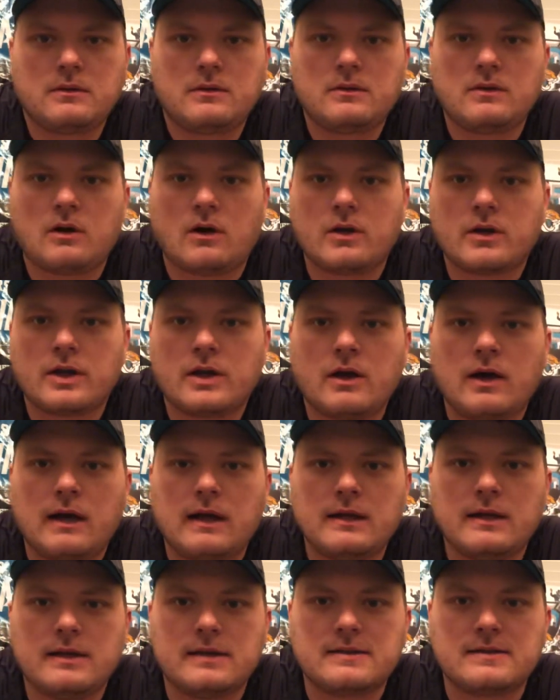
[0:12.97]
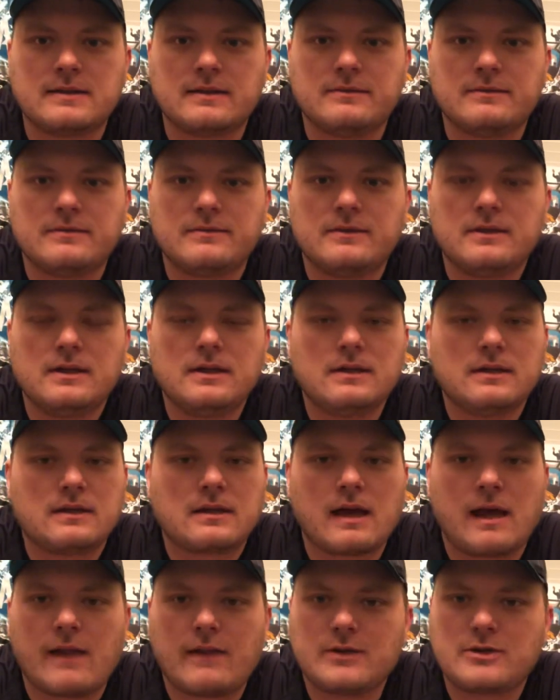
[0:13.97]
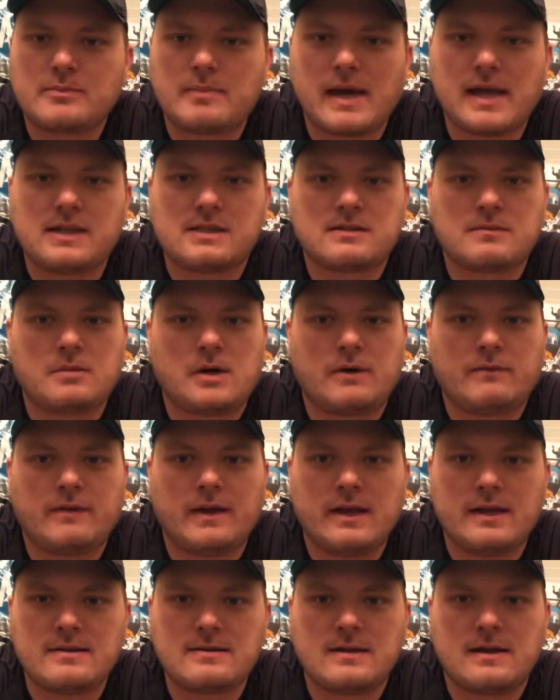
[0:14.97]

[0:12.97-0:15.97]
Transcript: target audience of college basketball fans,